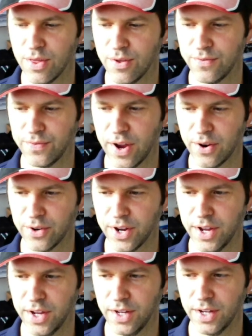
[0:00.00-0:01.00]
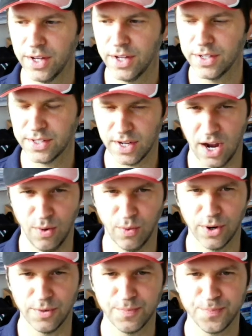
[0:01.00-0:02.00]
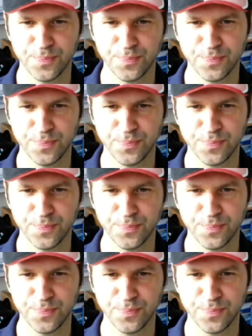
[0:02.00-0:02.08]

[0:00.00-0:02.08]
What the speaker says: the Faraday Tower.